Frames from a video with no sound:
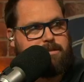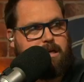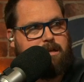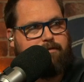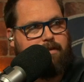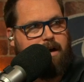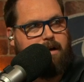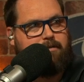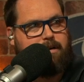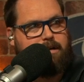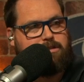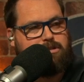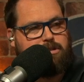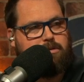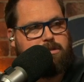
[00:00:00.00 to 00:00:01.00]
inside the five
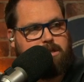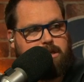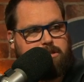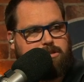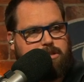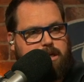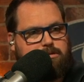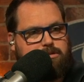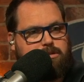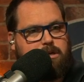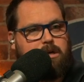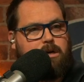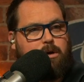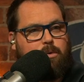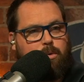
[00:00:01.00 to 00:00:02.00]
again. So the
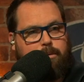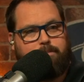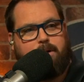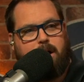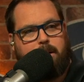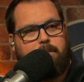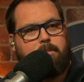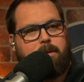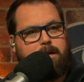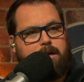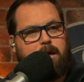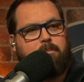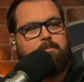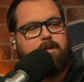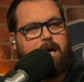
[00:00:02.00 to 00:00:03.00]
touchdowns will probably
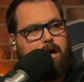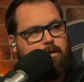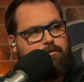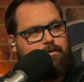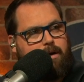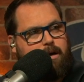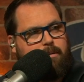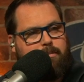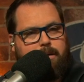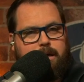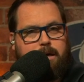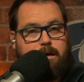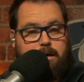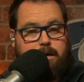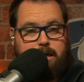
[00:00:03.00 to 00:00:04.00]
come down for him.
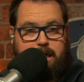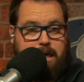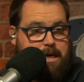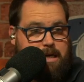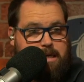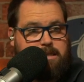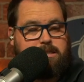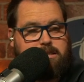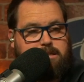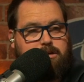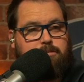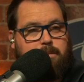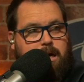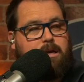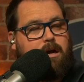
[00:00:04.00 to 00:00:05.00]
He is
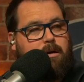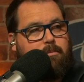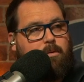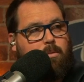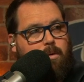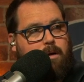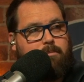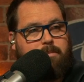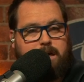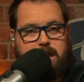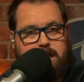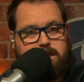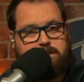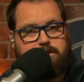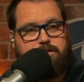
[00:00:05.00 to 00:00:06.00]
still my number one
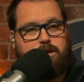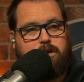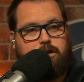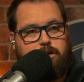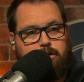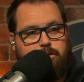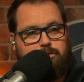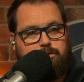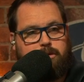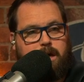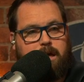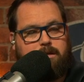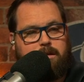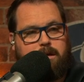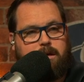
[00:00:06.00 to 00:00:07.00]
because of the youth
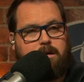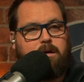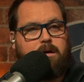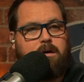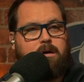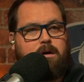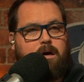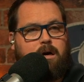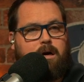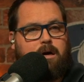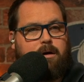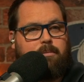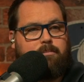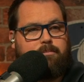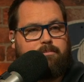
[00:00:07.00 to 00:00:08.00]
and the
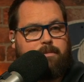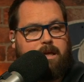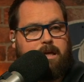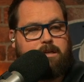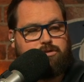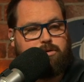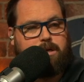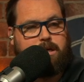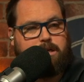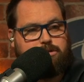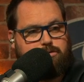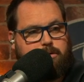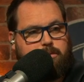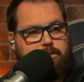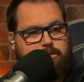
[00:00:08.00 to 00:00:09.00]
um, injury
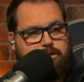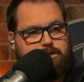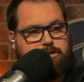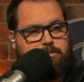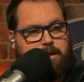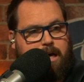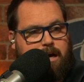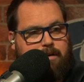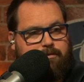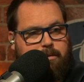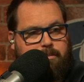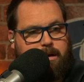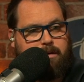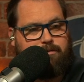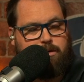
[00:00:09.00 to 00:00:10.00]
history with Christian
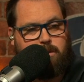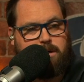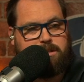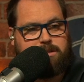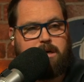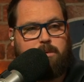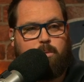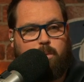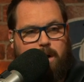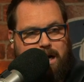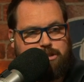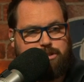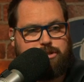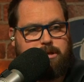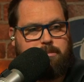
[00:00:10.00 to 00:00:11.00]
McCaffrey. But if you want to say
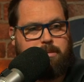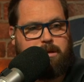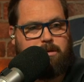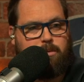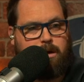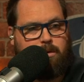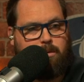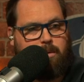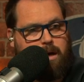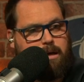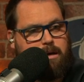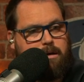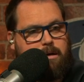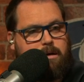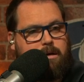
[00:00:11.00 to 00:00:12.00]
why shouldn't he be the
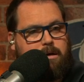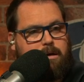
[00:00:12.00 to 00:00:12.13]
101,